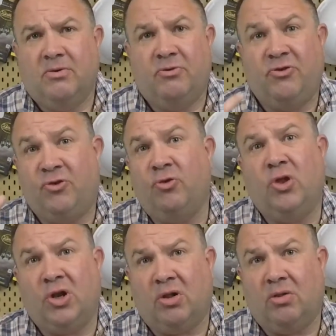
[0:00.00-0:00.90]
too
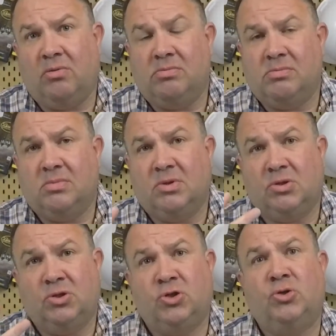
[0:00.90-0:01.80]
little,
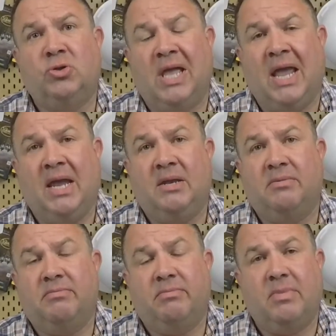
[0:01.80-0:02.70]
too late,
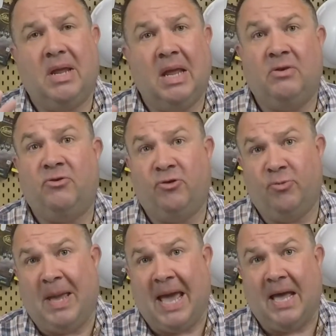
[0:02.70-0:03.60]
and too
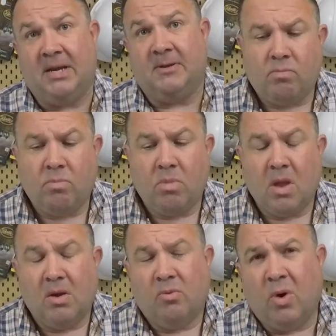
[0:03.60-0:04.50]
bad.
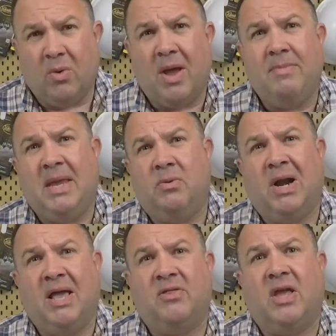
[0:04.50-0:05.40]
What do I mean when
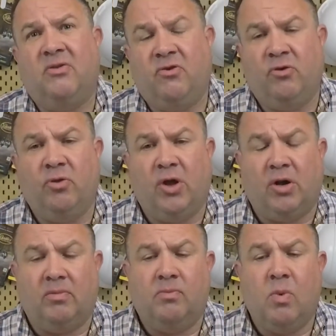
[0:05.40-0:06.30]
I say too
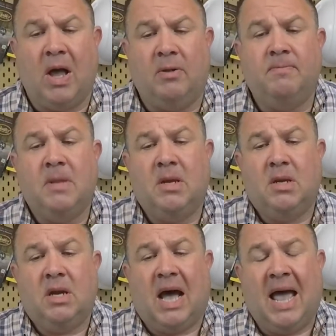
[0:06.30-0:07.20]
little? Well,
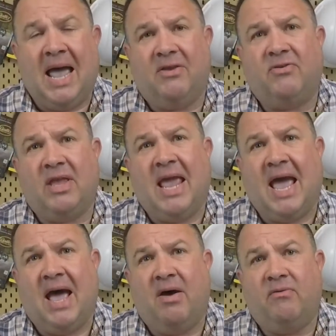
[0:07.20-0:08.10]
I actually
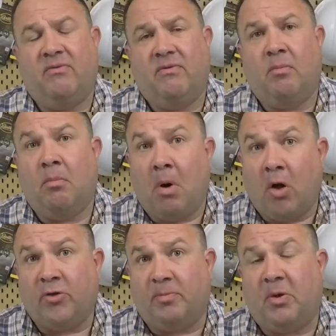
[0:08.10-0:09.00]
have
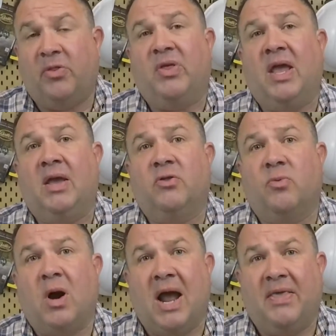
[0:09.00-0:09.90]
multiple things
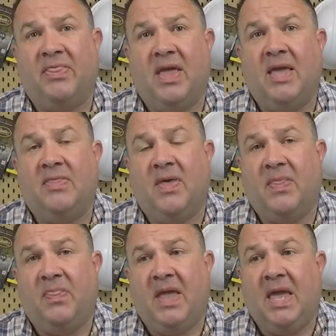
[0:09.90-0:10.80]
where I think
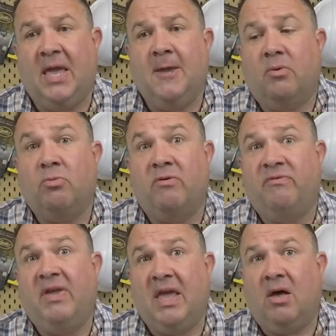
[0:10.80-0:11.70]
that the
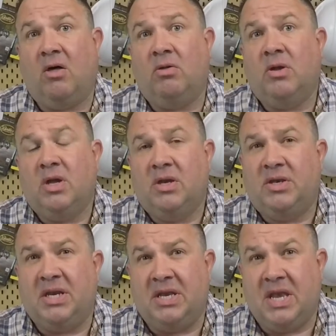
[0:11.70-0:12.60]
reveal
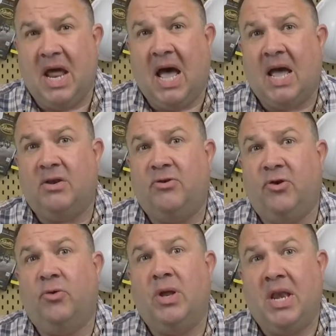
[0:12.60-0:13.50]
did not
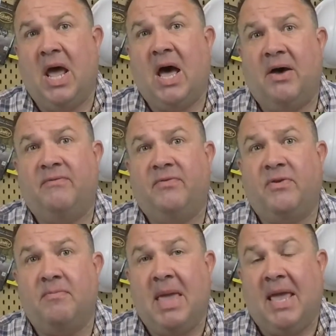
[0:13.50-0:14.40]
do enough to
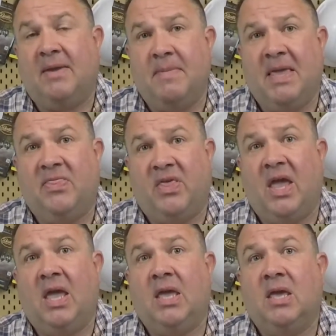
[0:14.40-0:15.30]
make me
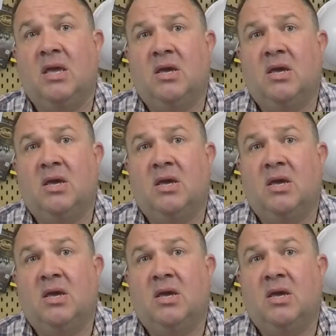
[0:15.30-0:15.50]
think